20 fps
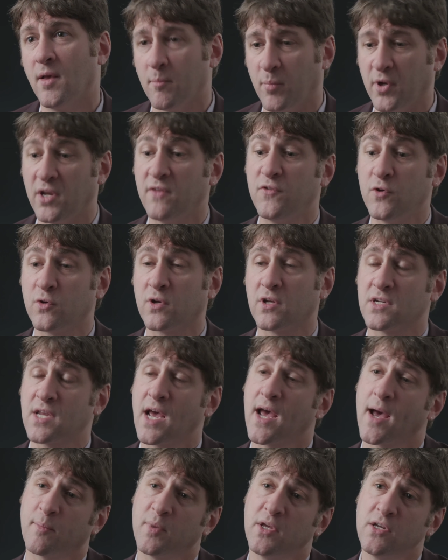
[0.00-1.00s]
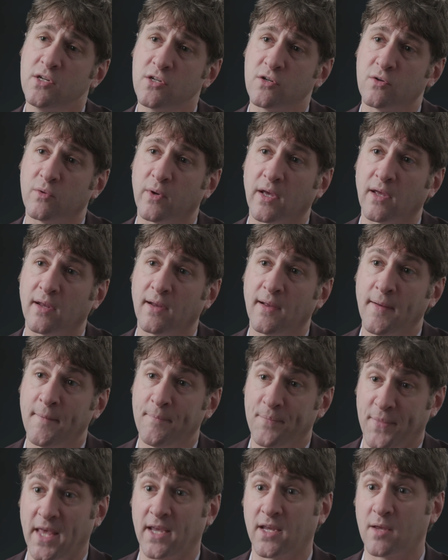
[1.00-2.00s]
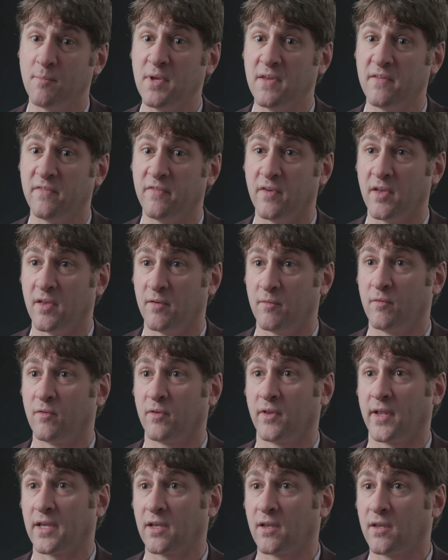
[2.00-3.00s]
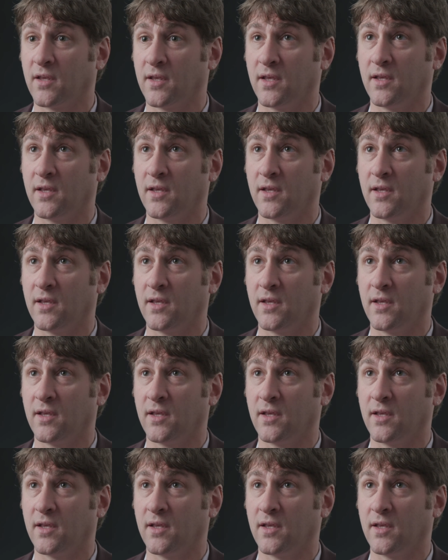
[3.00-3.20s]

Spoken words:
But if you can tap into it, it can be like